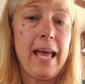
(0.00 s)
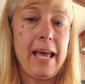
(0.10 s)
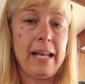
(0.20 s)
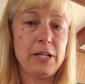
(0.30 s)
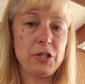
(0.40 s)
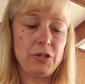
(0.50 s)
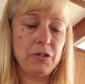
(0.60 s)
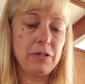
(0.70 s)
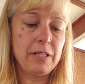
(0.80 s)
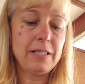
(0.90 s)
And as you
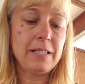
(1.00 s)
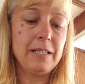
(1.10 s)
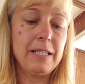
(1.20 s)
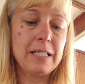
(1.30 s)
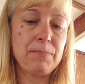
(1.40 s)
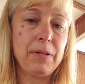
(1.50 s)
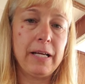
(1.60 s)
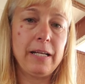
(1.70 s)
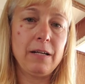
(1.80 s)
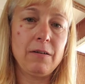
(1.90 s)
notice, this
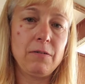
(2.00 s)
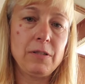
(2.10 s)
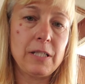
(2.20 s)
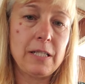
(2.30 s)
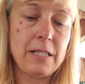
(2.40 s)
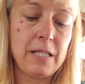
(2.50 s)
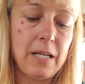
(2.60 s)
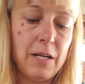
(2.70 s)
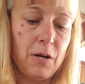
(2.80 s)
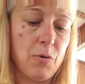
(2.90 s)
Play-Doh just
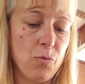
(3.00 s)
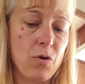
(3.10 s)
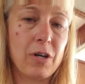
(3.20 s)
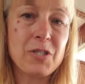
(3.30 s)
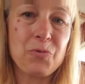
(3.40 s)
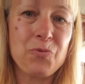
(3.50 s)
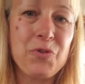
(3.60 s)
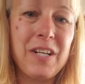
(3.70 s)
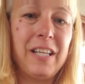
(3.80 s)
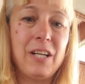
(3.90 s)
works
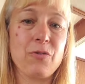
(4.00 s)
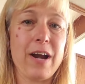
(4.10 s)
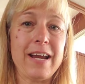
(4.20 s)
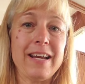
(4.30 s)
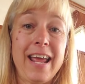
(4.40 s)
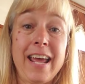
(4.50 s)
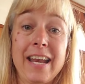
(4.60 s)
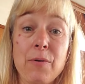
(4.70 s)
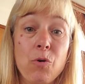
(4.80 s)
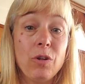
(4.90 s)
really great, and
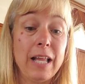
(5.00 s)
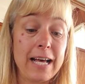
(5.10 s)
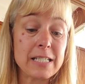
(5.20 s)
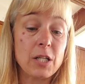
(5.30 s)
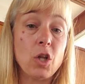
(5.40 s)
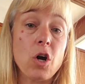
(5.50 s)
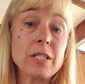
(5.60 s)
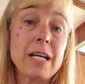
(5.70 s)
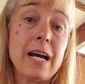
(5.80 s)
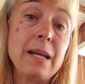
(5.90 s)
it will last a long
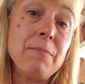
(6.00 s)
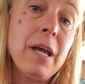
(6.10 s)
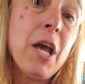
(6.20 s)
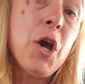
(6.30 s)
time.